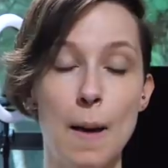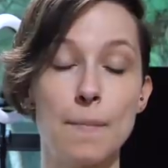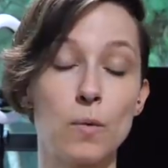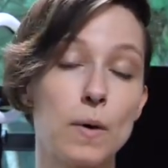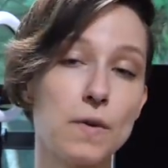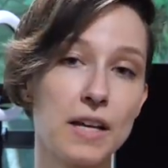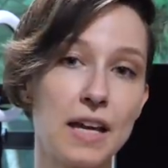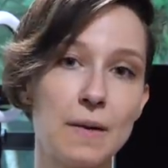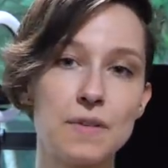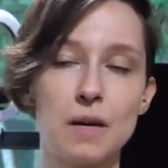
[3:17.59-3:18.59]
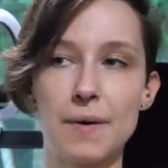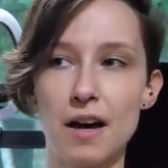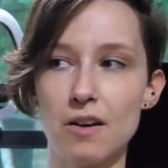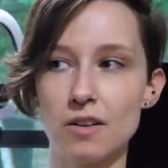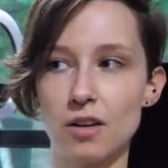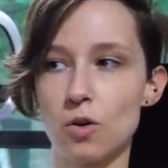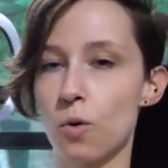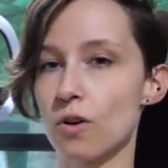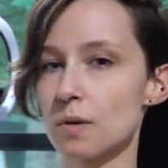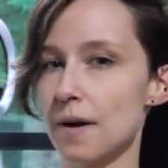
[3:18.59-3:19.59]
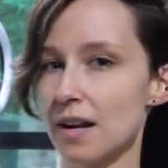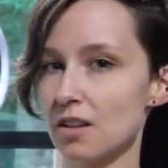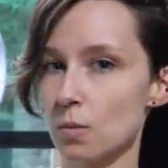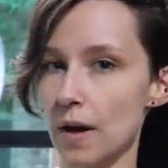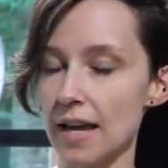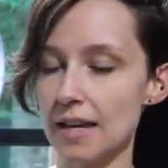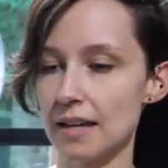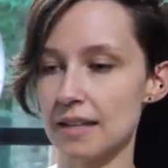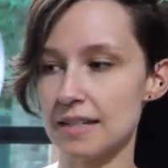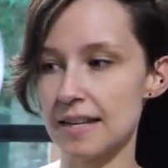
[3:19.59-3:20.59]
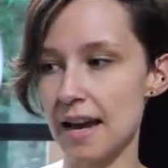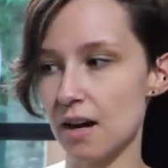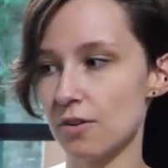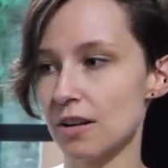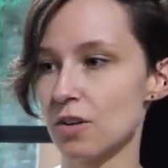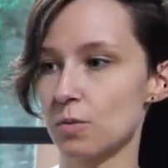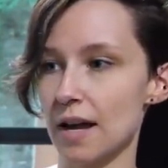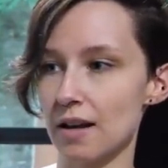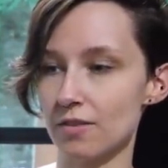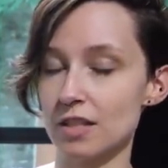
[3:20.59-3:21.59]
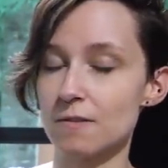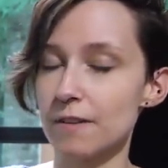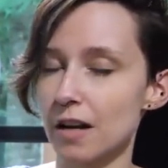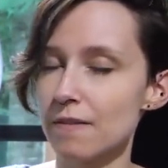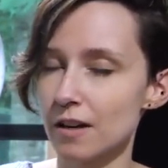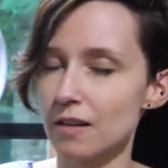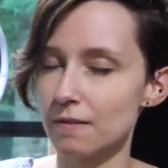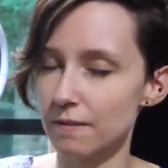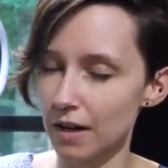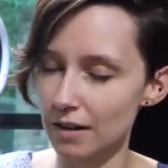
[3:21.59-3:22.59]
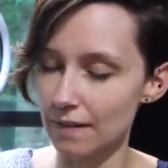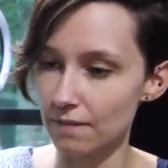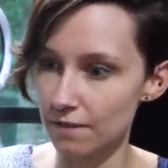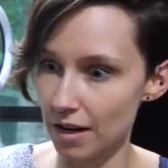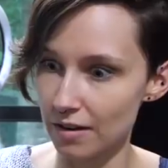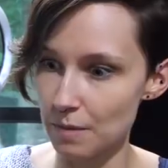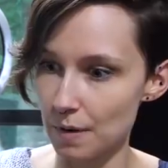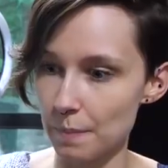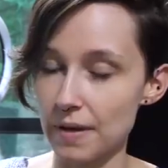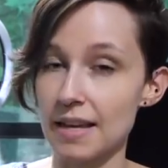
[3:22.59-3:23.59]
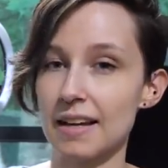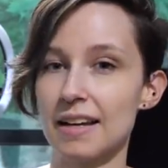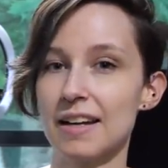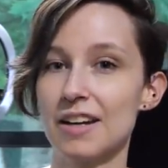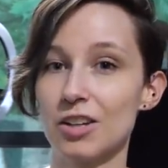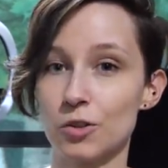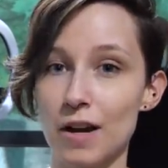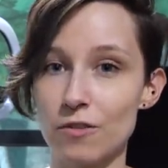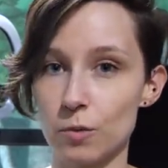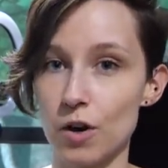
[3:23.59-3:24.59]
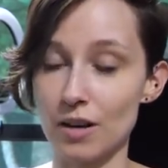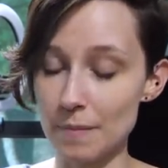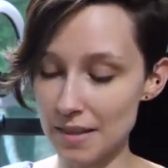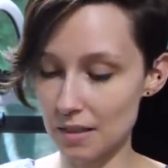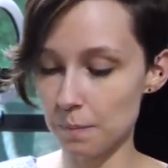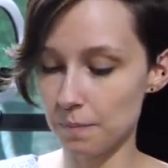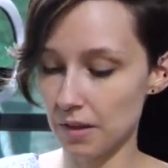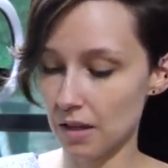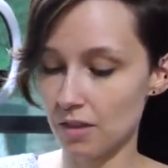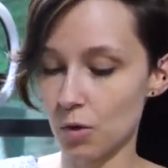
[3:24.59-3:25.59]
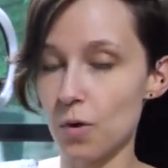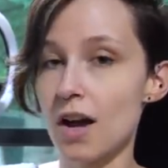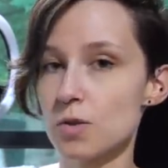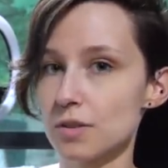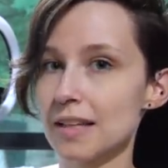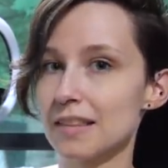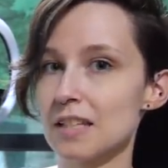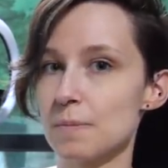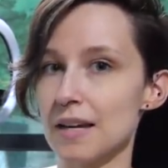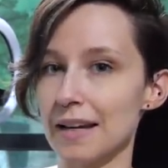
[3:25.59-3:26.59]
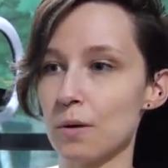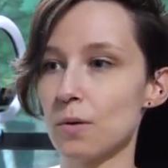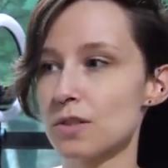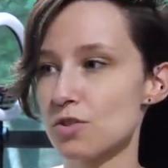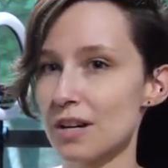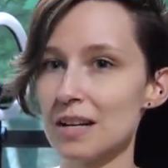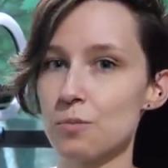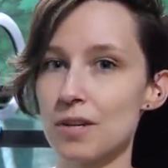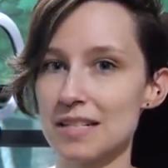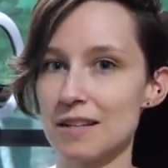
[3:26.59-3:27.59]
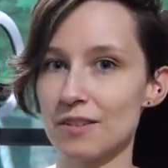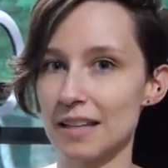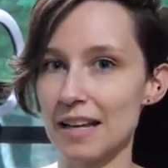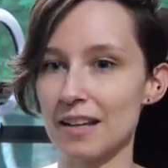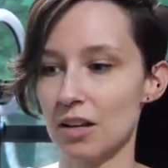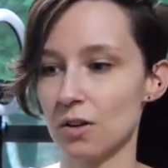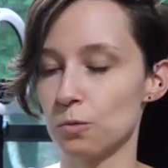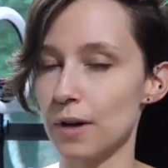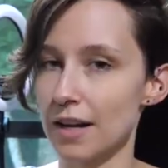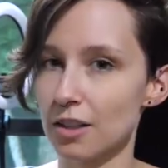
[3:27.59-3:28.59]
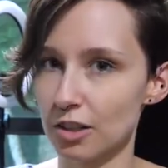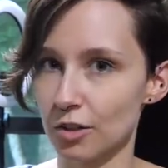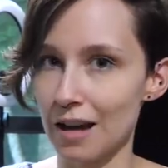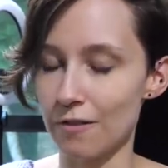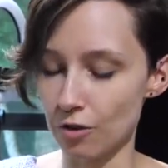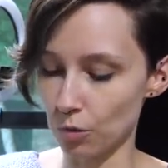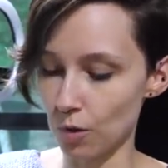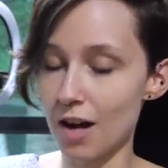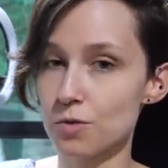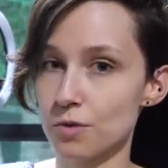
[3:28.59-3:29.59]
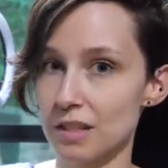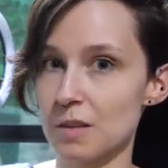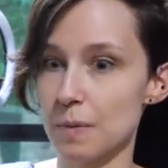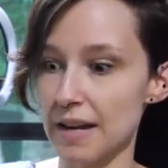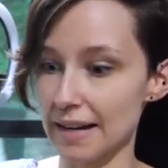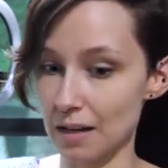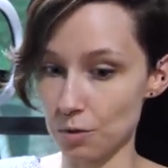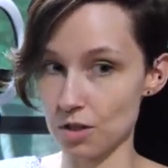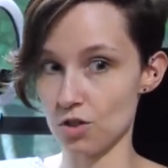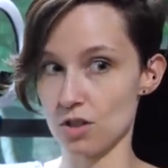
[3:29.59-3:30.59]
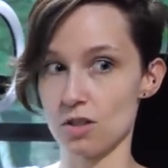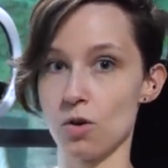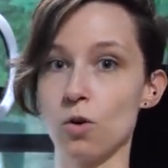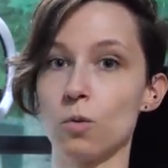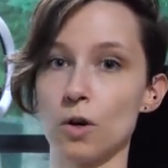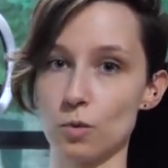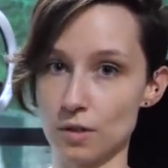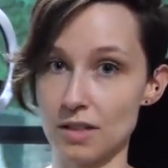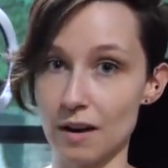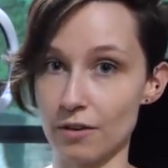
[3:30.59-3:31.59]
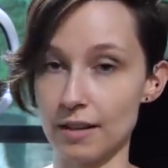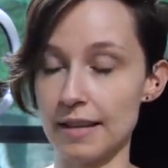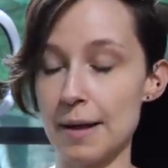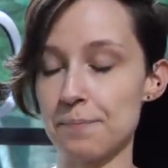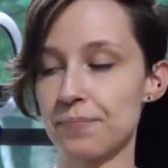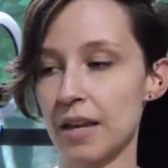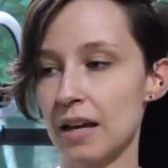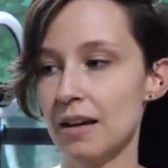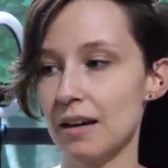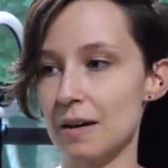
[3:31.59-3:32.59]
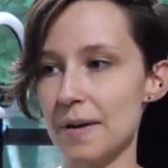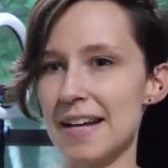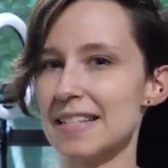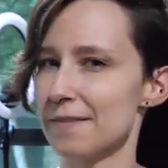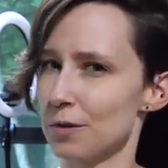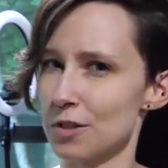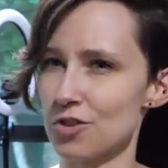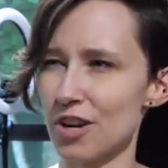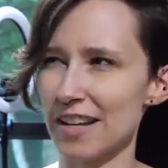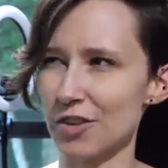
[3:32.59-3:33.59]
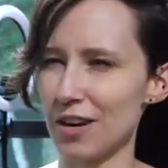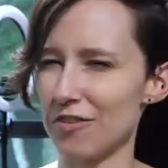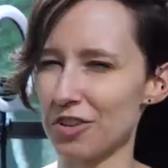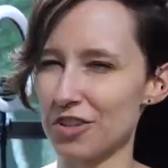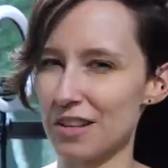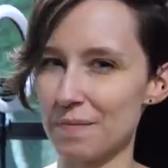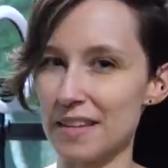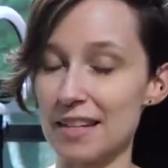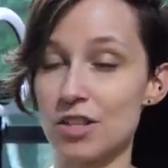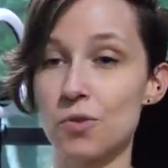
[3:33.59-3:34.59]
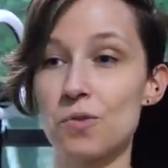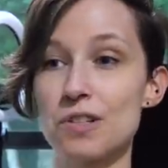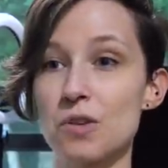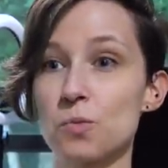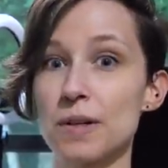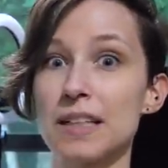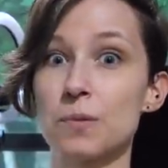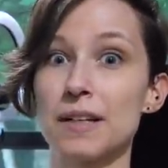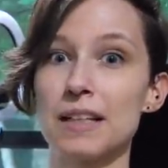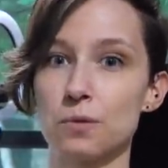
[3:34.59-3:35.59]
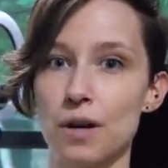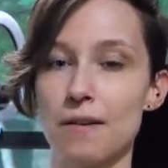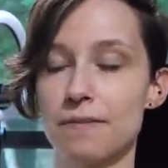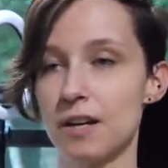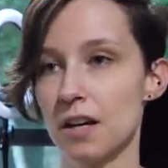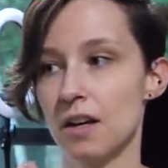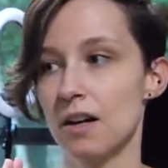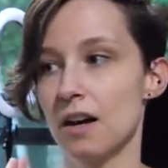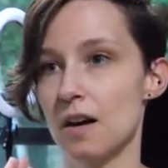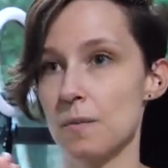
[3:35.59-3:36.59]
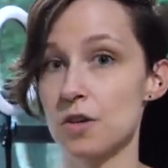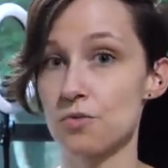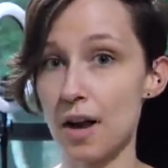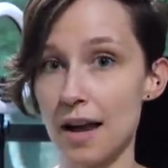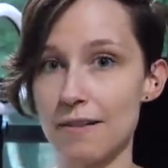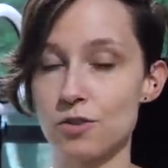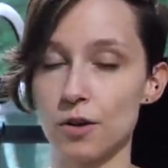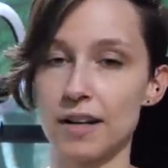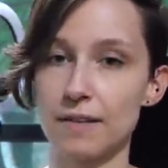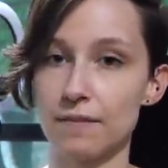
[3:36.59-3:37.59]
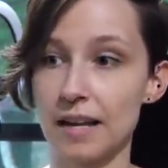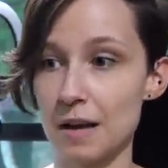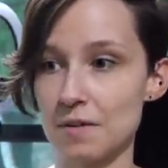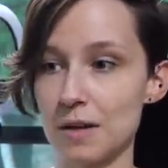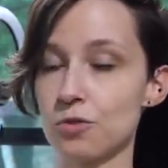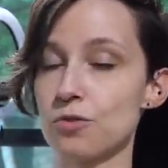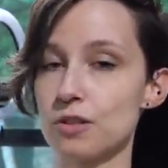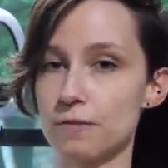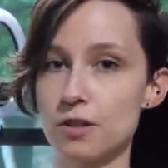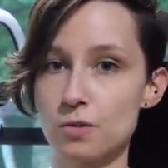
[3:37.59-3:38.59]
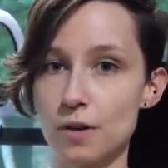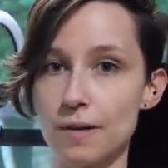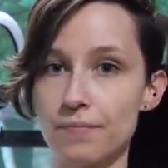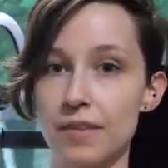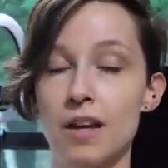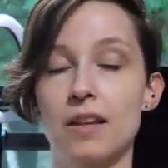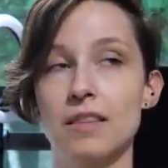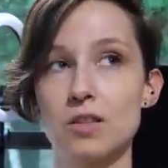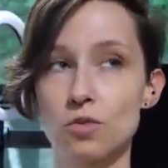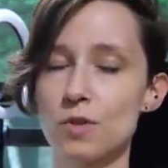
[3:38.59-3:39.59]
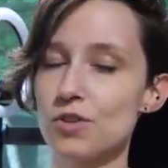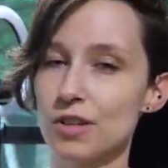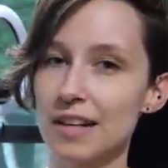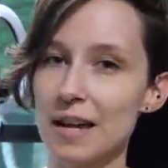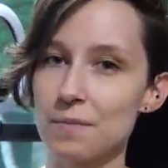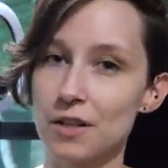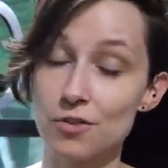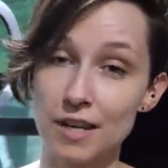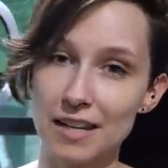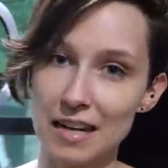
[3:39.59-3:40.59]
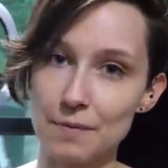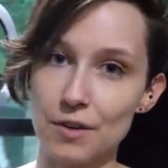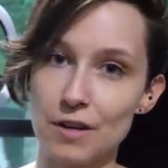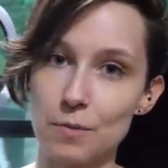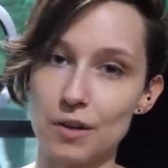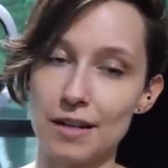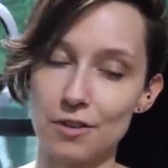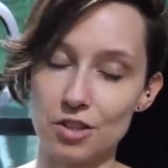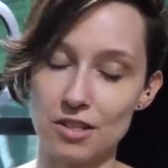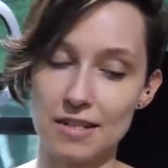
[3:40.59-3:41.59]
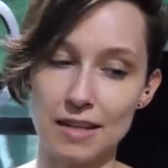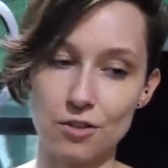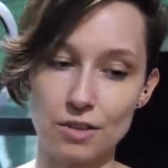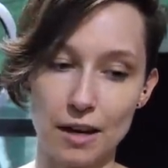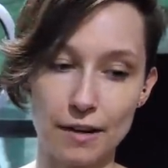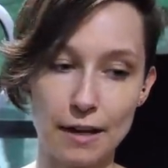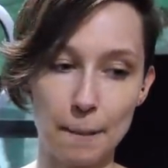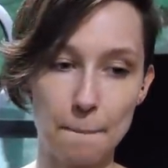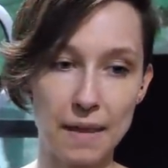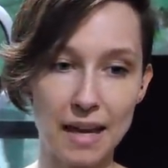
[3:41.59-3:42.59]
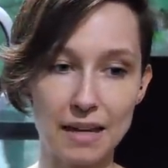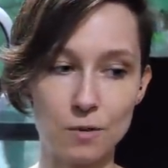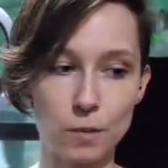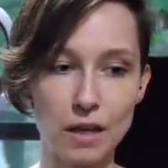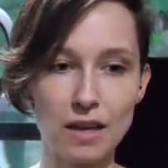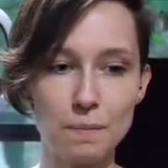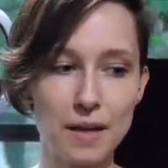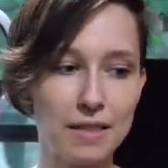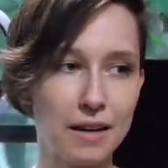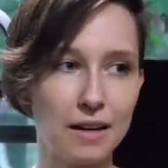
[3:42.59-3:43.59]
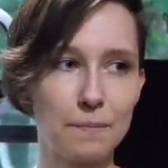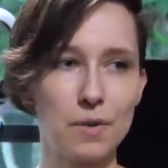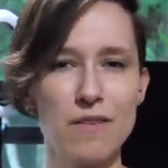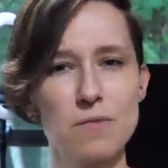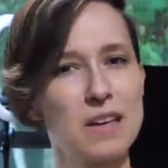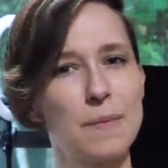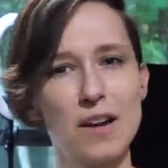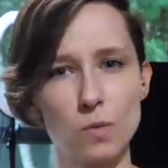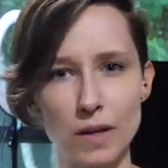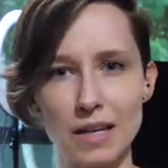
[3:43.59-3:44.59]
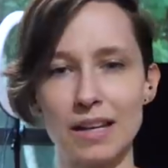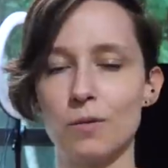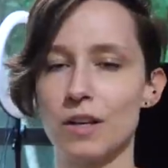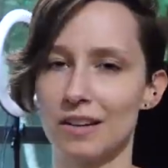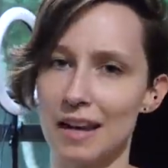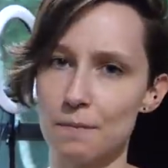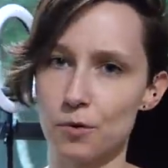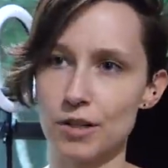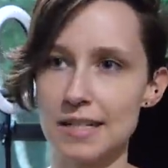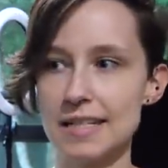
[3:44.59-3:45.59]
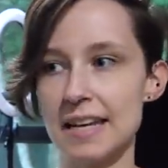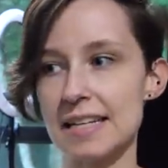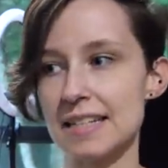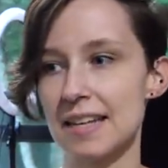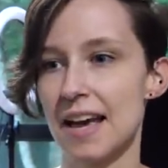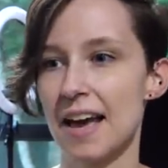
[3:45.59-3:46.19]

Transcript: But we were camped about a quarter mile away, down and around this very, very, very, very bumpy gravel road. I mean, the rocks were, like, this big. It was straight up wasn't even, like, regular gravel. The rocks were this big, and it was just the whole road was covered in them, as if it was giant gravel or something. So it was a really, really rough drive to our campsite, which was the first one. This was when you could camp there. You can't camp there anymore. Now it's just a day use area. And we had been there probably about a week, and we could camp 14 days.